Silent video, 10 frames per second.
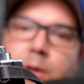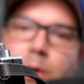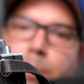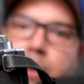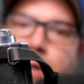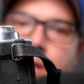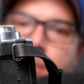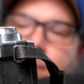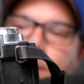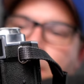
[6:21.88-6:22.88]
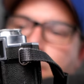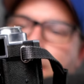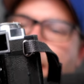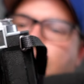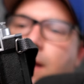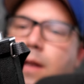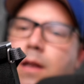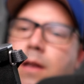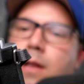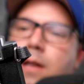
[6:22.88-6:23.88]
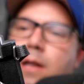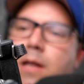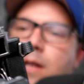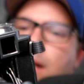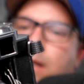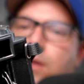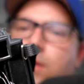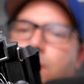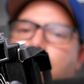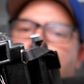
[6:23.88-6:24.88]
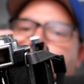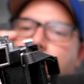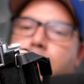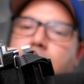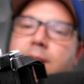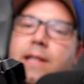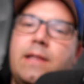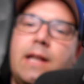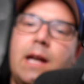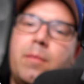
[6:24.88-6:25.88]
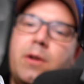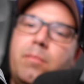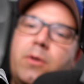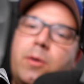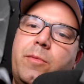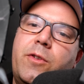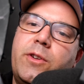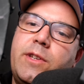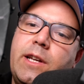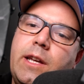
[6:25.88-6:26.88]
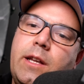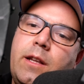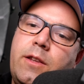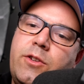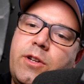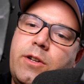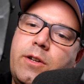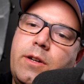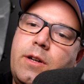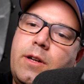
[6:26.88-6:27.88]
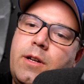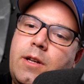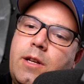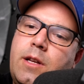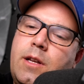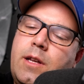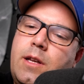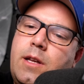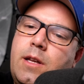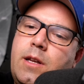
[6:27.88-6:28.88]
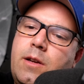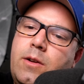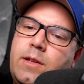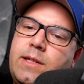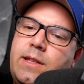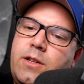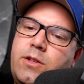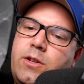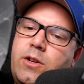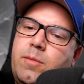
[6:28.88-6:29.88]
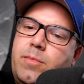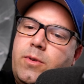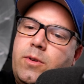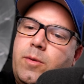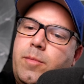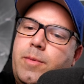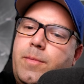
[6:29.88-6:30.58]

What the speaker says: open it up in the back and you look through this, we're going to set the camera to bulb for a second, the shutter. I'm going to set the shutter to bulb,